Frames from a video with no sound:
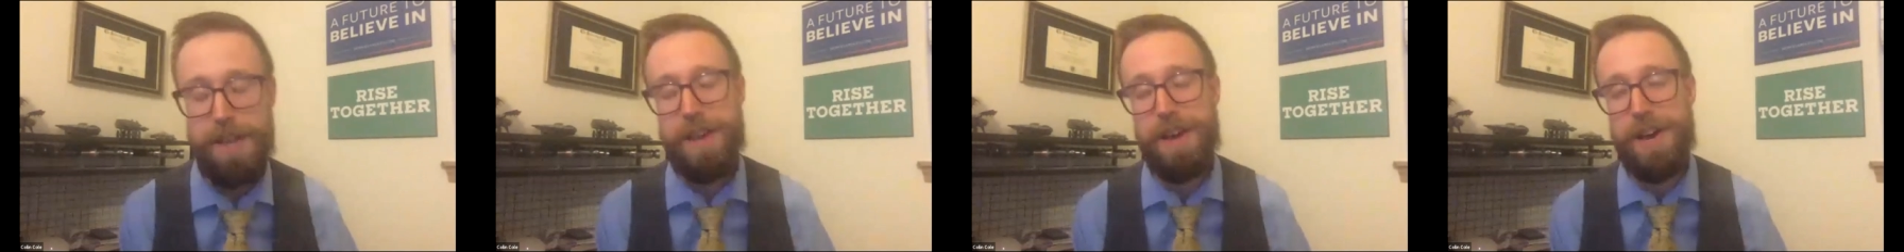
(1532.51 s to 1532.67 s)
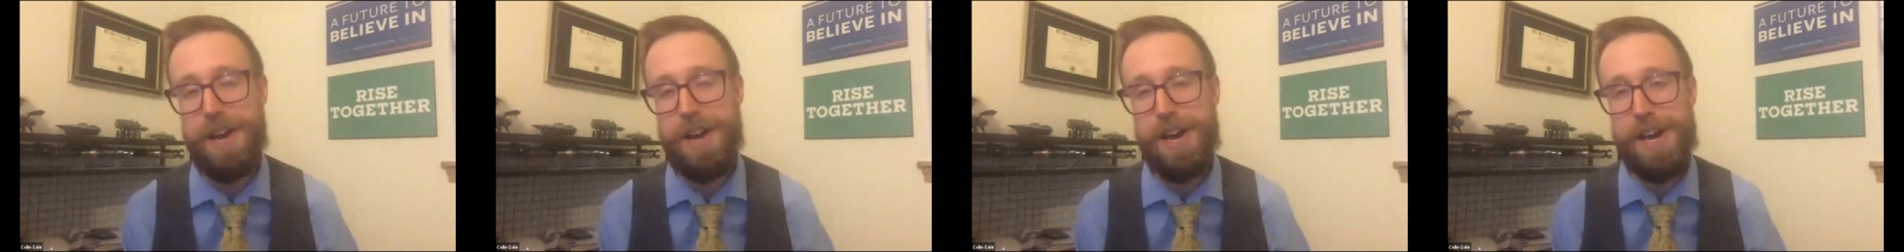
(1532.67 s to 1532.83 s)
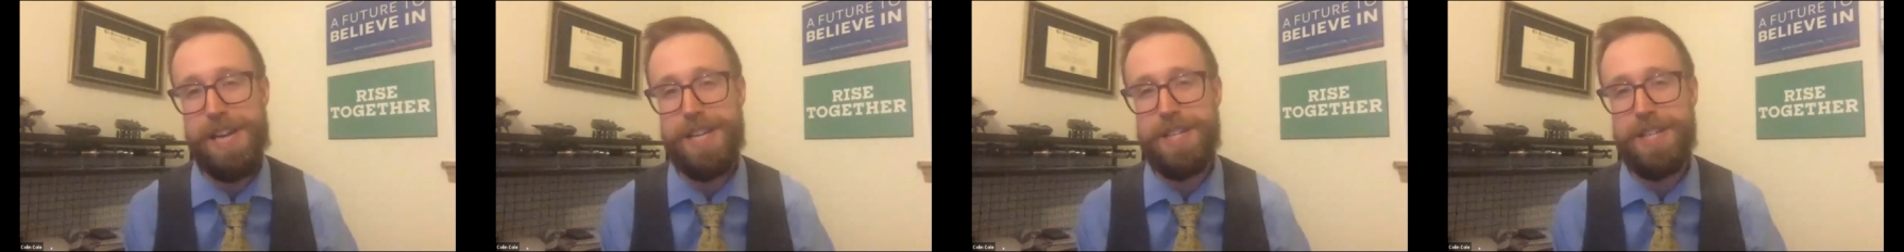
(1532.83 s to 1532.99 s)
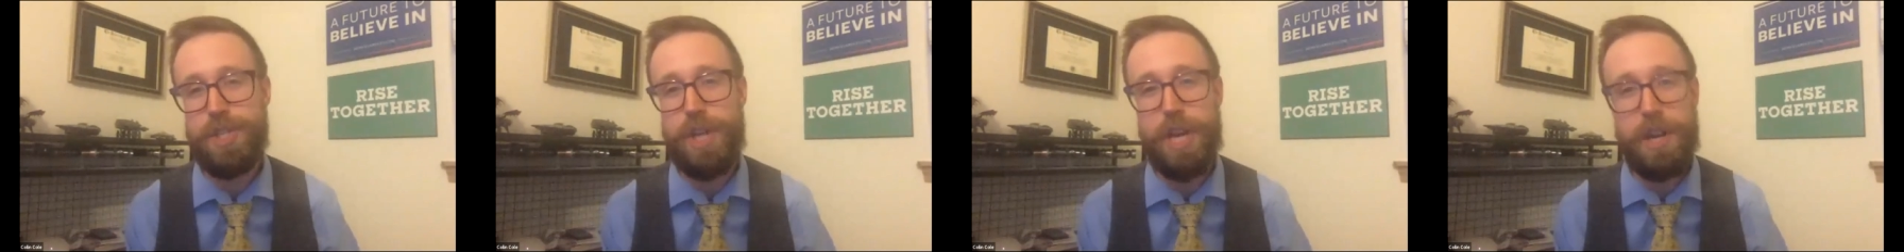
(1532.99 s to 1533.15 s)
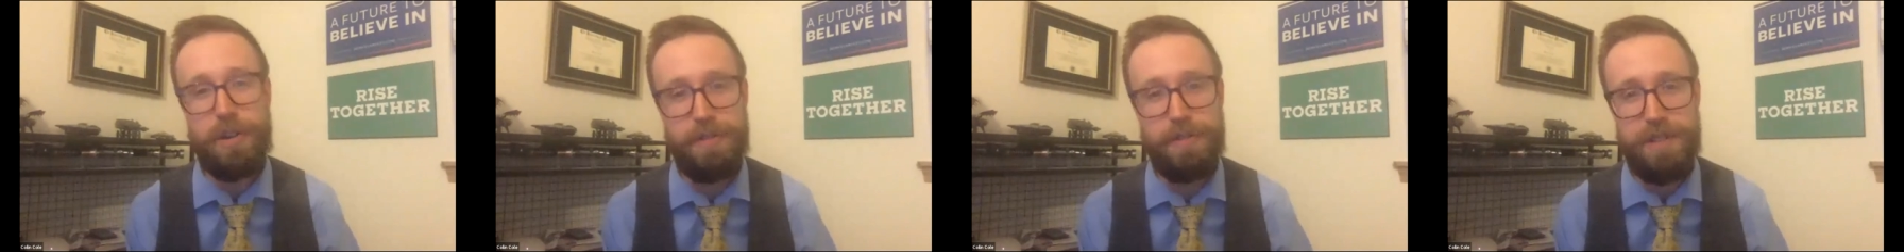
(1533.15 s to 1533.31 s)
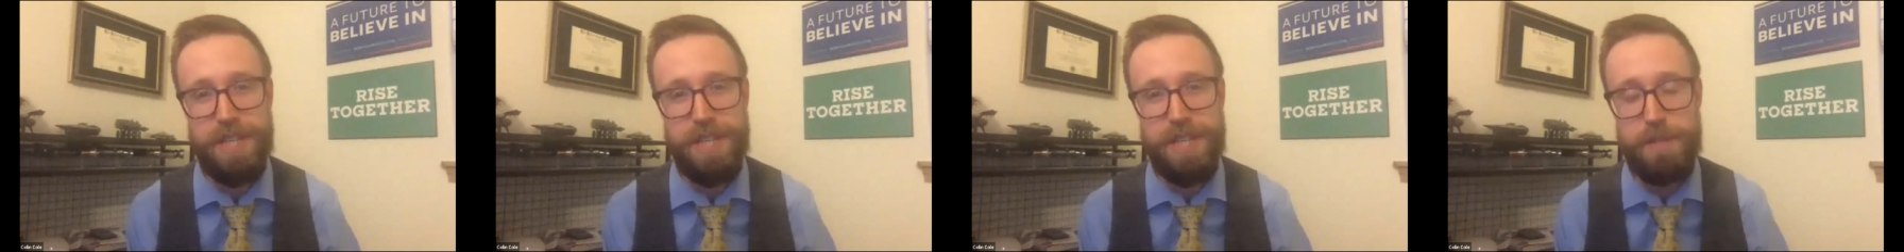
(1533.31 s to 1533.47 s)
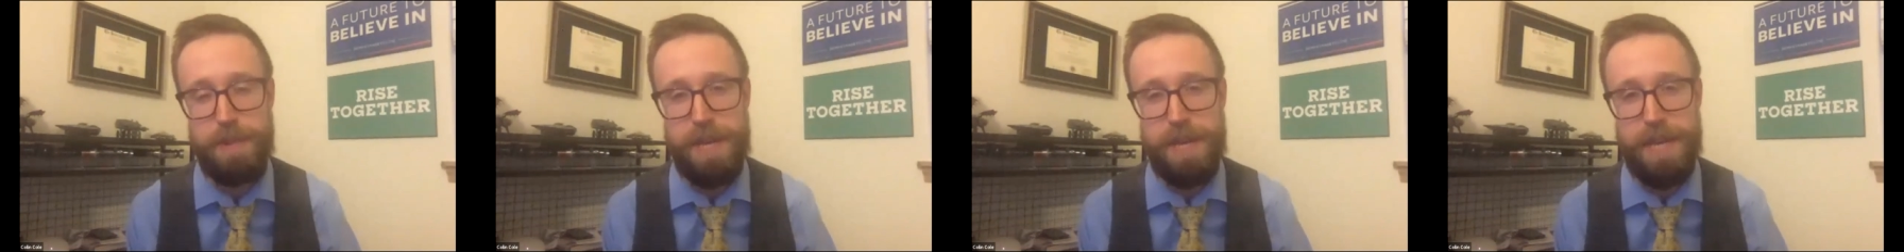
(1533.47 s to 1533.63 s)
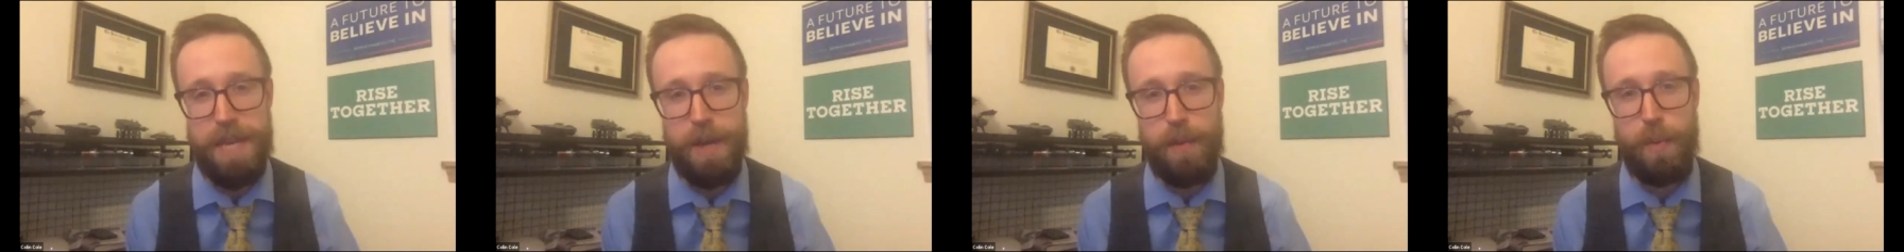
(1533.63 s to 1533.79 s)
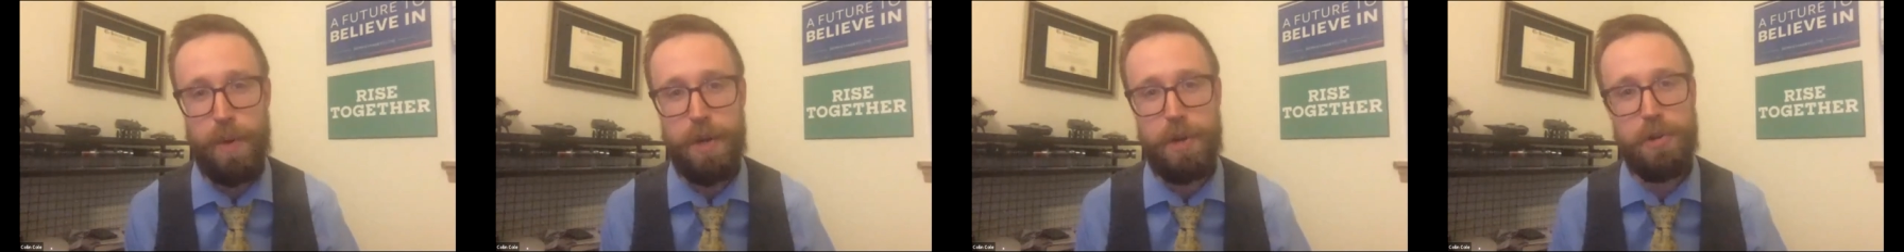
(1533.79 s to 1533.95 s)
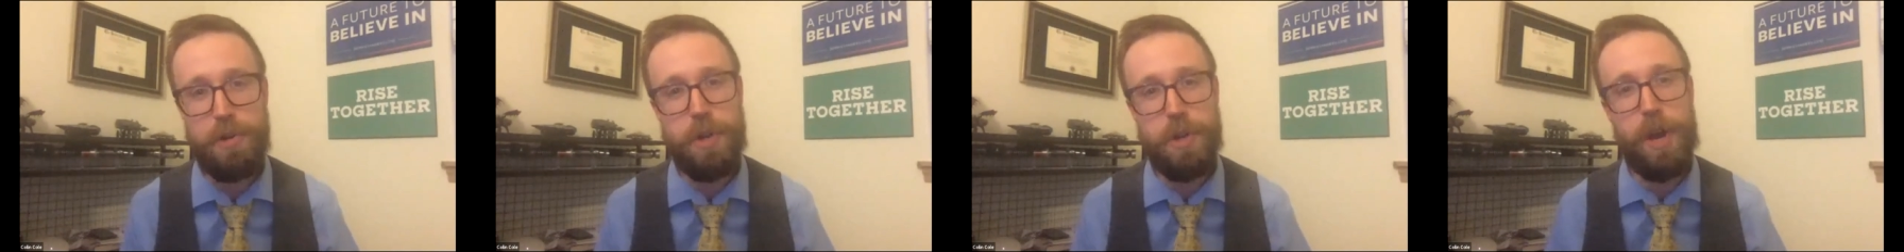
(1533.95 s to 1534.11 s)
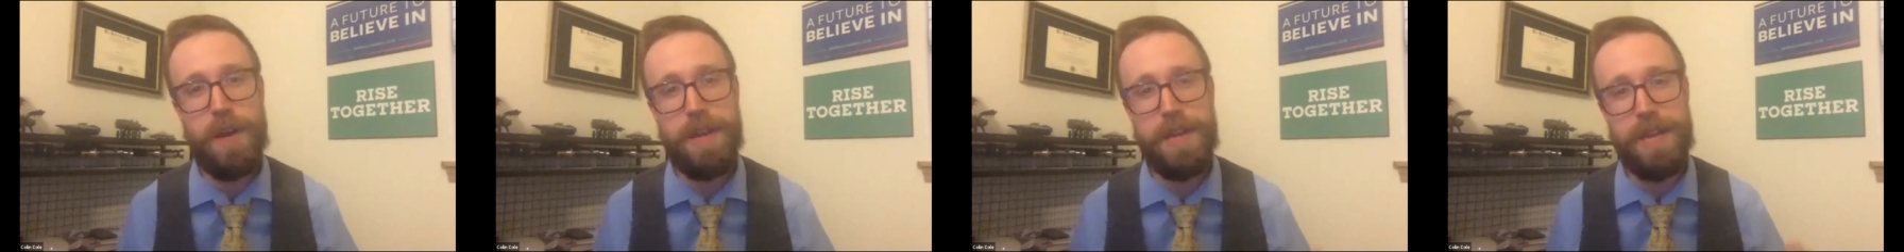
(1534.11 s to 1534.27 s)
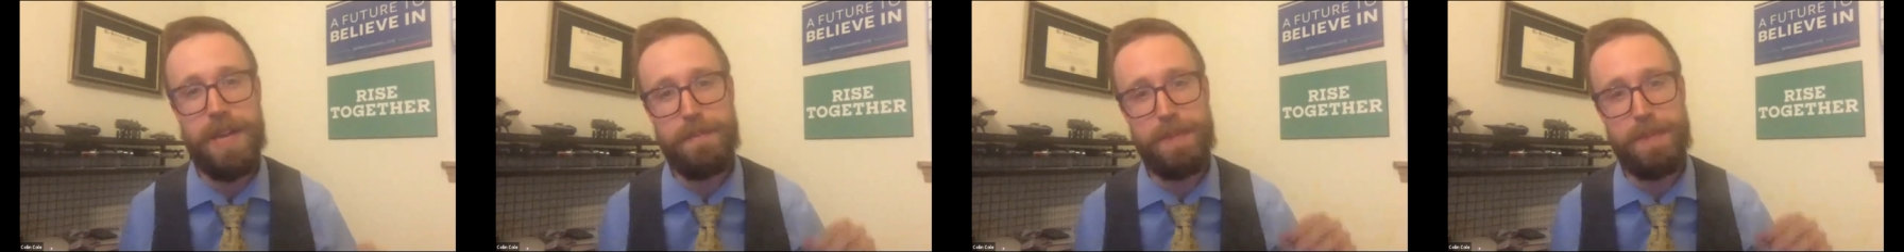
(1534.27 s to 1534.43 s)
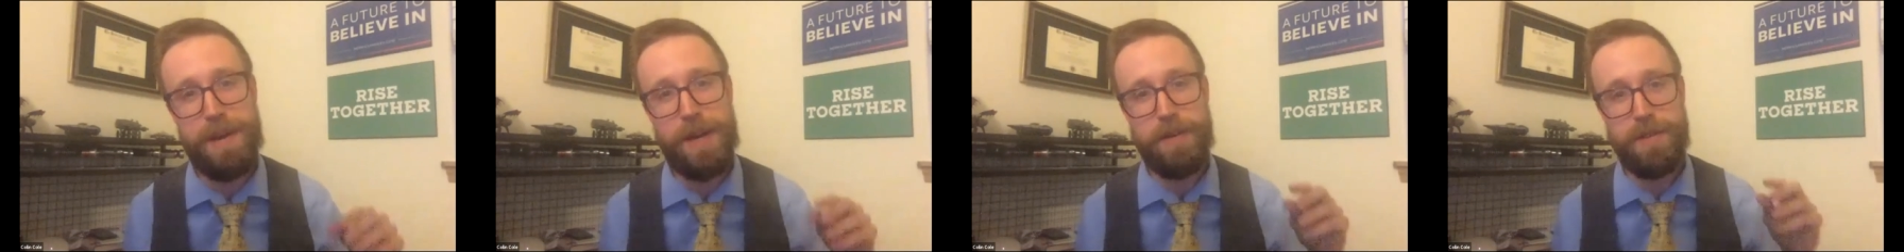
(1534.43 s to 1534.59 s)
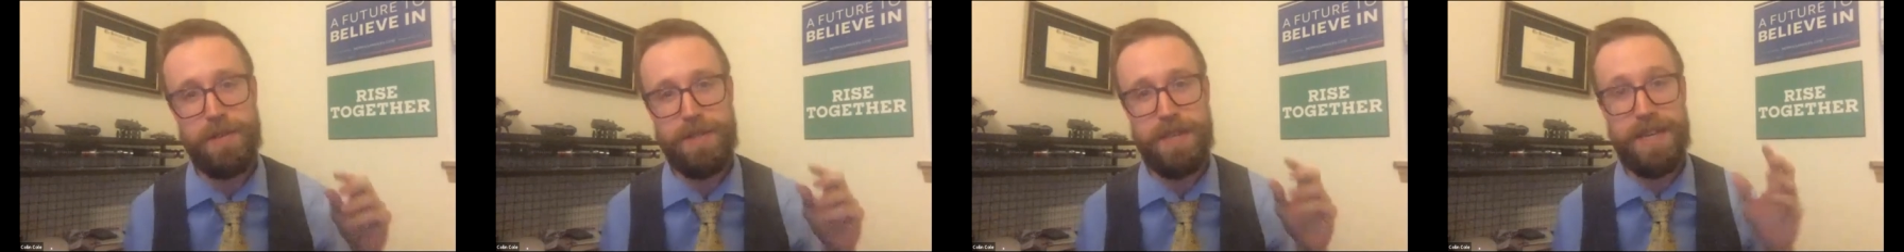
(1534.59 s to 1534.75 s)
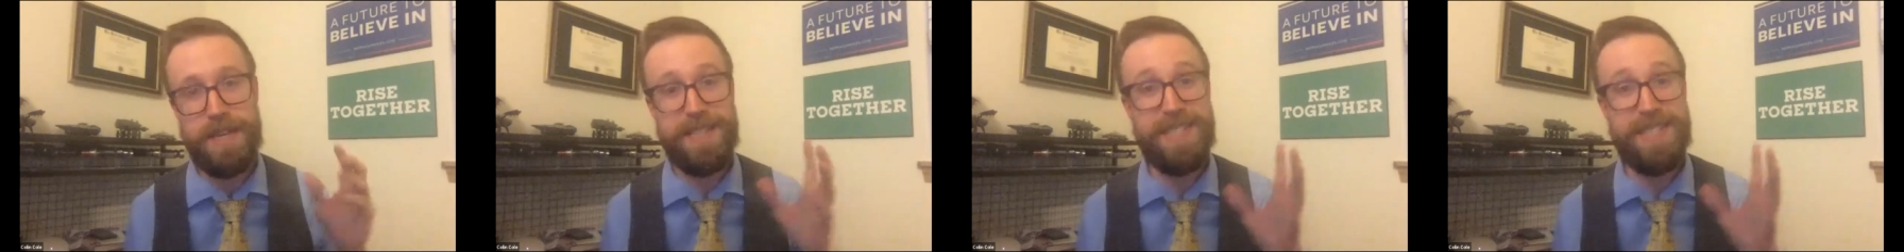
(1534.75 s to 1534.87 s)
And generally speaking, when you're talking about, say,